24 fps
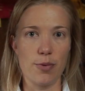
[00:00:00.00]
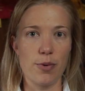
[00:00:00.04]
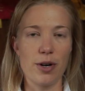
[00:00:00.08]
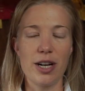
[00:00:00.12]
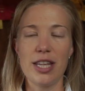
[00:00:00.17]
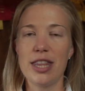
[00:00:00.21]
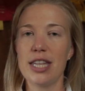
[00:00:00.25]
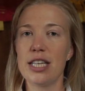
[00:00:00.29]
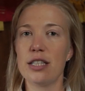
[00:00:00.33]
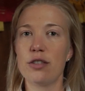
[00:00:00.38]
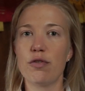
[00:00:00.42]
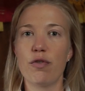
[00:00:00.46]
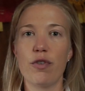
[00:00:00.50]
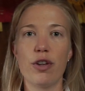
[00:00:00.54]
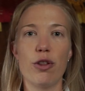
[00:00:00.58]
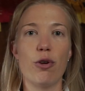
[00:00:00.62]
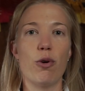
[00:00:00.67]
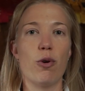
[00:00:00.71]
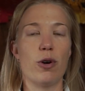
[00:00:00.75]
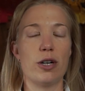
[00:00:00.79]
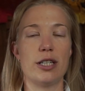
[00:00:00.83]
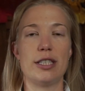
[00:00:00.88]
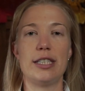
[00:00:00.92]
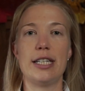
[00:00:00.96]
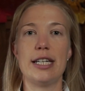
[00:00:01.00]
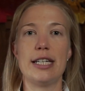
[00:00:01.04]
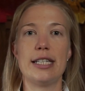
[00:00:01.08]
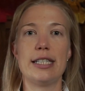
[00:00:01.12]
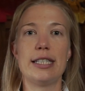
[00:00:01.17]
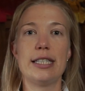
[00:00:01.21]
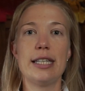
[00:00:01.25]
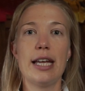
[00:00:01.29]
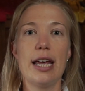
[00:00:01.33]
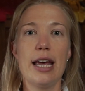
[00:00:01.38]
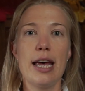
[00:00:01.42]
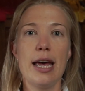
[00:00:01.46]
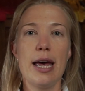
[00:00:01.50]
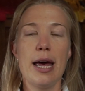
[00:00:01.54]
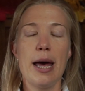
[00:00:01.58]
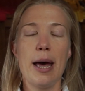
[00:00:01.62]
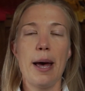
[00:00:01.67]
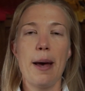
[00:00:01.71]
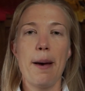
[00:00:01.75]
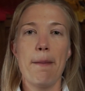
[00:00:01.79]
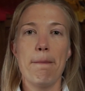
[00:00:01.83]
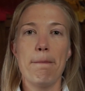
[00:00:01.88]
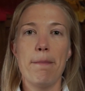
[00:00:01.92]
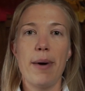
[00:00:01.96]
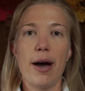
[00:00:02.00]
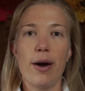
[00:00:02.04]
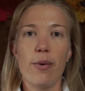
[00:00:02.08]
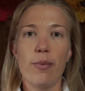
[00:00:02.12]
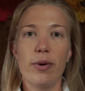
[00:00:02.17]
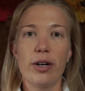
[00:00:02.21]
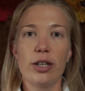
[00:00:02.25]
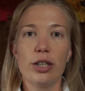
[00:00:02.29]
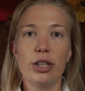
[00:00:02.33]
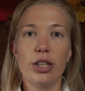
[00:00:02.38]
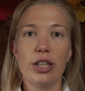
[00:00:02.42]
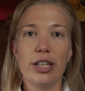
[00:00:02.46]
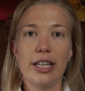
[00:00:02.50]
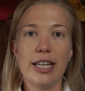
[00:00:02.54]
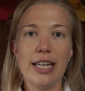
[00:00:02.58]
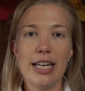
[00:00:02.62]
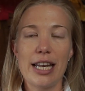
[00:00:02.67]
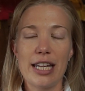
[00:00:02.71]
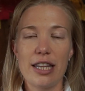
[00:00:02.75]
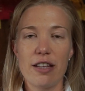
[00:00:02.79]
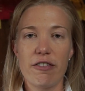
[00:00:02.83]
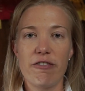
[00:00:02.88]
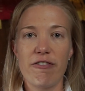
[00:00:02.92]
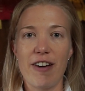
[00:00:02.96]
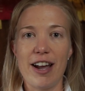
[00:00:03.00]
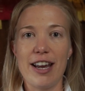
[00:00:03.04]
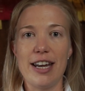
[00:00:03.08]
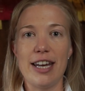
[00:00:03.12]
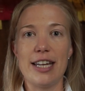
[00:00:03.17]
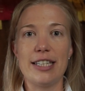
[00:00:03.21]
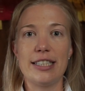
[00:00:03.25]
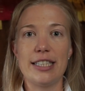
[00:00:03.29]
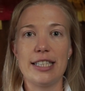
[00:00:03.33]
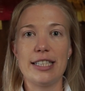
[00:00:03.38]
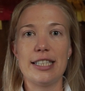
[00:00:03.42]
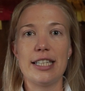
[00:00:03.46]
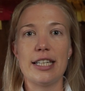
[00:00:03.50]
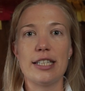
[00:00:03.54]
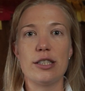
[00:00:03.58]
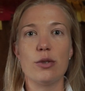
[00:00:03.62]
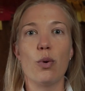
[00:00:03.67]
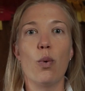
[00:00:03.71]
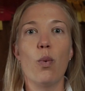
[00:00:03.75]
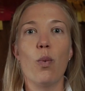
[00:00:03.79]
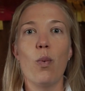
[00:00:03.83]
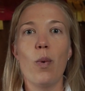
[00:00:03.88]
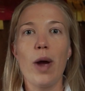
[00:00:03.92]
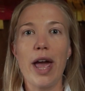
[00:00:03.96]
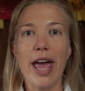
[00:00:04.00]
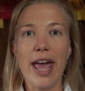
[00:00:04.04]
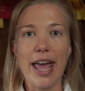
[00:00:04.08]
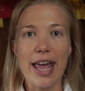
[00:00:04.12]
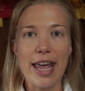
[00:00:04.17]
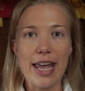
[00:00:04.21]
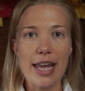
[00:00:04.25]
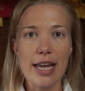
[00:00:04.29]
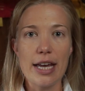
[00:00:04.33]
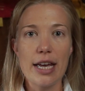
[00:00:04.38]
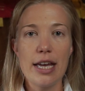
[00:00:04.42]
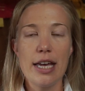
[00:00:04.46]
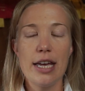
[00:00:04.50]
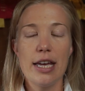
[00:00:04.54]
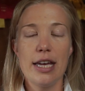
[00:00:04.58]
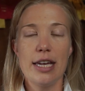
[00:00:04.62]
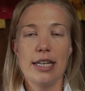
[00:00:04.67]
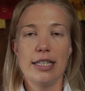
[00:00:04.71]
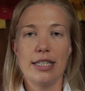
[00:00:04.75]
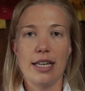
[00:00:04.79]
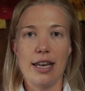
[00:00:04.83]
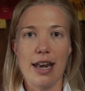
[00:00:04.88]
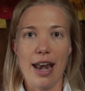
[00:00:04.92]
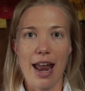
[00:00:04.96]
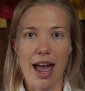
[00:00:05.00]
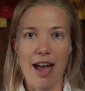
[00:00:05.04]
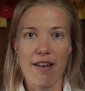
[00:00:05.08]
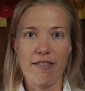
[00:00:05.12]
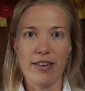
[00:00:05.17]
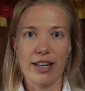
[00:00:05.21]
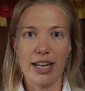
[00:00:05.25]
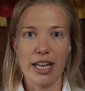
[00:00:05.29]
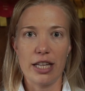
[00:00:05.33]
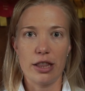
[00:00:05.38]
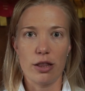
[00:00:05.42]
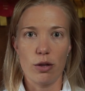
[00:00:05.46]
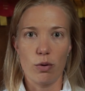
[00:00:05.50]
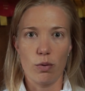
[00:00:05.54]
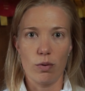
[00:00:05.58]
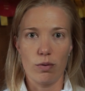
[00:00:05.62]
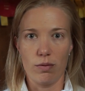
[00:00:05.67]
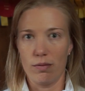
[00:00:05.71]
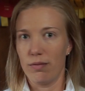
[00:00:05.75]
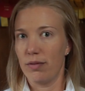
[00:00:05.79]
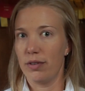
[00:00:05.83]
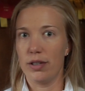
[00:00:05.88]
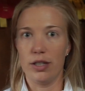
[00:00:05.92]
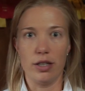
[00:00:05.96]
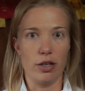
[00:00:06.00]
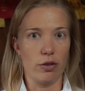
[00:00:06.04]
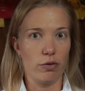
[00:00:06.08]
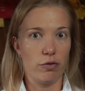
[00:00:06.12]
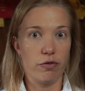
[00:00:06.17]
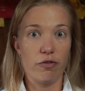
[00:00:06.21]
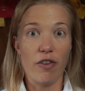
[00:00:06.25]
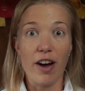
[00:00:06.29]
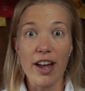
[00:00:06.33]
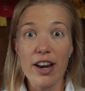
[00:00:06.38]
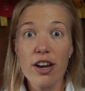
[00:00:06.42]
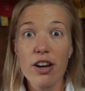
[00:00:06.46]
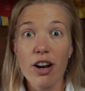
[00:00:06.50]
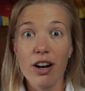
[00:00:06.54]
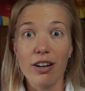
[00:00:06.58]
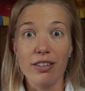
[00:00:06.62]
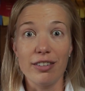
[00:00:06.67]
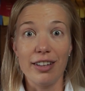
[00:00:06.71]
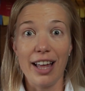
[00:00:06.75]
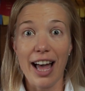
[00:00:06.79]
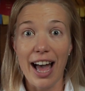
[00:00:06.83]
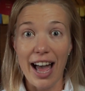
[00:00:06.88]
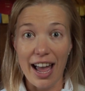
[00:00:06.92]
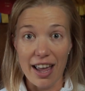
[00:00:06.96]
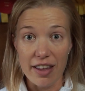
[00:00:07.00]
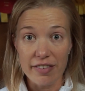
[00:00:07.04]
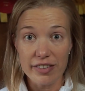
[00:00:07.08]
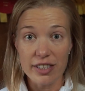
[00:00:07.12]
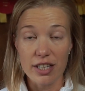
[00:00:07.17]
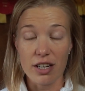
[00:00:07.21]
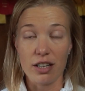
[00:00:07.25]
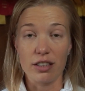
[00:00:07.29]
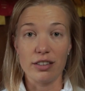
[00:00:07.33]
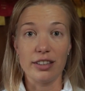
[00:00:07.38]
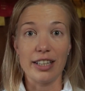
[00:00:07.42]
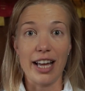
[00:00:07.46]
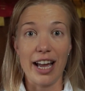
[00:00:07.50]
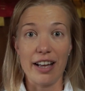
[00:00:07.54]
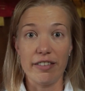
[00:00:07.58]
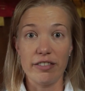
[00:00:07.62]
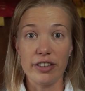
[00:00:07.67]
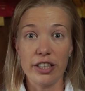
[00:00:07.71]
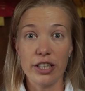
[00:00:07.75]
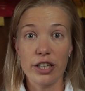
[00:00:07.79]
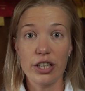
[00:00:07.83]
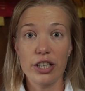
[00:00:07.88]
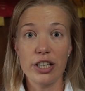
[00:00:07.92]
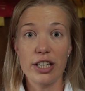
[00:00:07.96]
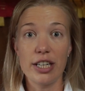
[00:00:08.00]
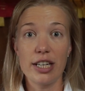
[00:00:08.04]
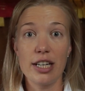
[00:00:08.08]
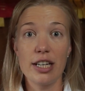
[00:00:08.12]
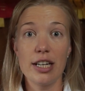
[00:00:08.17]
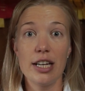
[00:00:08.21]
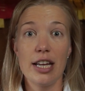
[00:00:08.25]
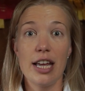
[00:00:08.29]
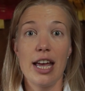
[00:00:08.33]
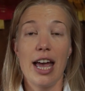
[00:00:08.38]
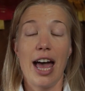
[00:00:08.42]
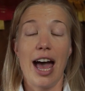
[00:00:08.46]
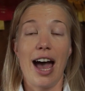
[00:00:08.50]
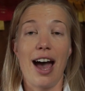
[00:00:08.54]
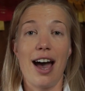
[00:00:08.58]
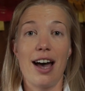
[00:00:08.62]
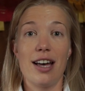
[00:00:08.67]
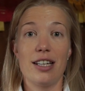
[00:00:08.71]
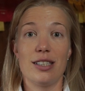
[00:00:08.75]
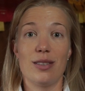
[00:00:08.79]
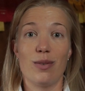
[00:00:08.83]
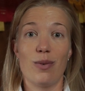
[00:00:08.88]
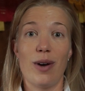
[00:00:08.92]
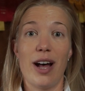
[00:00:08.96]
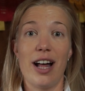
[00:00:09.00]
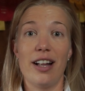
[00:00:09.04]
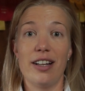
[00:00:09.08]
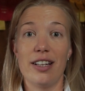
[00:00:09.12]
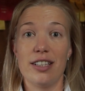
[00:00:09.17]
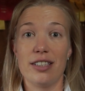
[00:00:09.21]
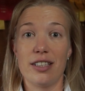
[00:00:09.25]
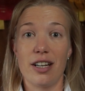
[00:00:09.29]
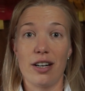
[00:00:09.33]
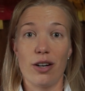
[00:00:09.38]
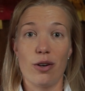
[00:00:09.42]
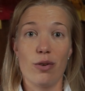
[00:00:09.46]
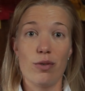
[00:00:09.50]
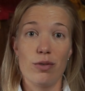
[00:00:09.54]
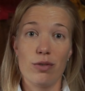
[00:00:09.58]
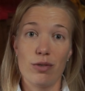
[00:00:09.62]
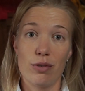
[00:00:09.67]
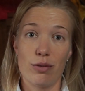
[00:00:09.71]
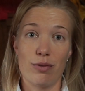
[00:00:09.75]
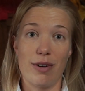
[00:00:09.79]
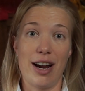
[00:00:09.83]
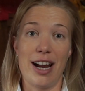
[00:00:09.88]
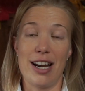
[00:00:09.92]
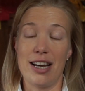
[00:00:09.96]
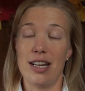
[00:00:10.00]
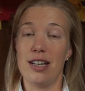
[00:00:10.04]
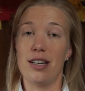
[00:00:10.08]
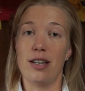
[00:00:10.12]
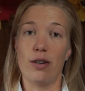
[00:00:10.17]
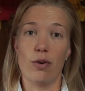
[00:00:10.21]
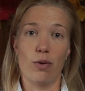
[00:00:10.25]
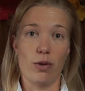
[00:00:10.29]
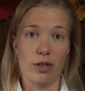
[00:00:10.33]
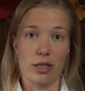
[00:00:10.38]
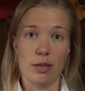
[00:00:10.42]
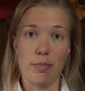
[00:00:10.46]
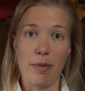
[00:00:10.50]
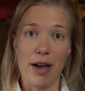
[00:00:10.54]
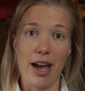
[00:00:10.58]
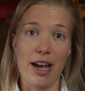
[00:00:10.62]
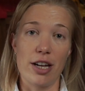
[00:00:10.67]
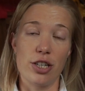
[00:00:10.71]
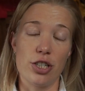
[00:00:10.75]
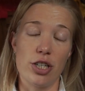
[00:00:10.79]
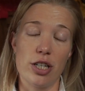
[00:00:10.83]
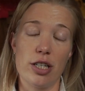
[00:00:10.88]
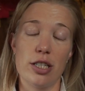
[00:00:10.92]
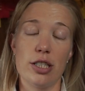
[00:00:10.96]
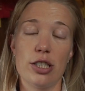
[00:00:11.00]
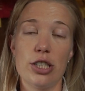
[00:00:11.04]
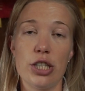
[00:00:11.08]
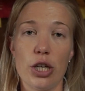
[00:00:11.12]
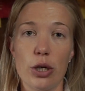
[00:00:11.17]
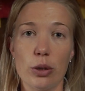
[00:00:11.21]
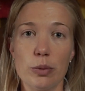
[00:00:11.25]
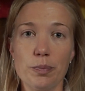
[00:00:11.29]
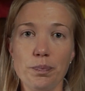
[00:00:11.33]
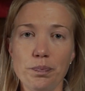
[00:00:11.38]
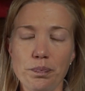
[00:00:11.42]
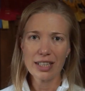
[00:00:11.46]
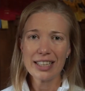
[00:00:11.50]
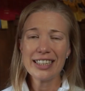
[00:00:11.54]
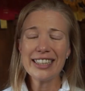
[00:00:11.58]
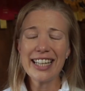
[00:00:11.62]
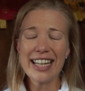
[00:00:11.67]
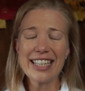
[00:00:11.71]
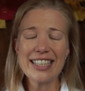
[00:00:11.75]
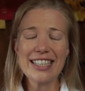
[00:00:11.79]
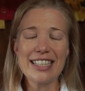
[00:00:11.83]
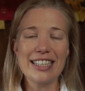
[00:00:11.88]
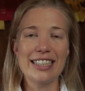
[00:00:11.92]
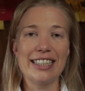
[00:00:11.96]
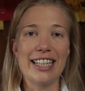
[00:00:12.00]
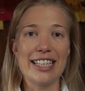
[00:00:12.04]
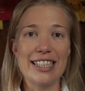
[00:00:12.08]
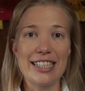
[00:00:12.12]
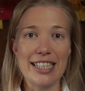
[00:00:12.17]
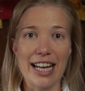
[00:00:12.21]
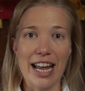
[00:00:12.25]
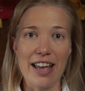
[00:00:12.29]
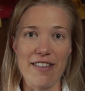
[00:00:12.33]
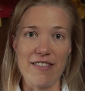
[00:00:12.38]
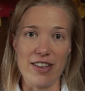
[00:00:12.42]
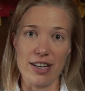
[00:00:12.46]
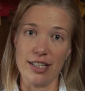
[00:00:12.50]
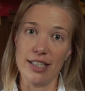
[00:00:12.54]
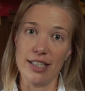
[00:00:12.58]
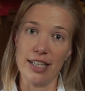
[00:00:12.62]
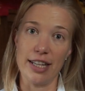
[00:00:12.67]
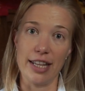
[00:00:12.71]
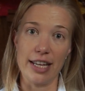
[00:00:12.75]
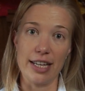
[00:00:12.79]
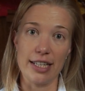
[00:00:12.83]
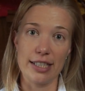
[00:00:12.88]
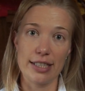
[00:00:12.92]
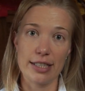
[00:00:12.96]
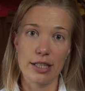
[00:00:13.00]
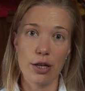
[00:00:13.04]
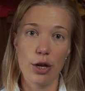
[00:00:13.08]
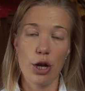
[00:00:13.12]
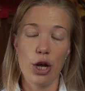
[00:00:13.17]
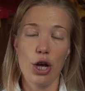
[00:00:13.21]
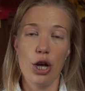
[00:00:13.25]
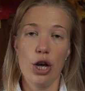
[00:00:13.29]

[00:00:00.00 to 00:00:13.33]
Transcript: We're in this for the horses, but we're looking at the finances as a way to navigate fund our lives and our livelihood, as well as our own riding and horse passion. So let's dive into this.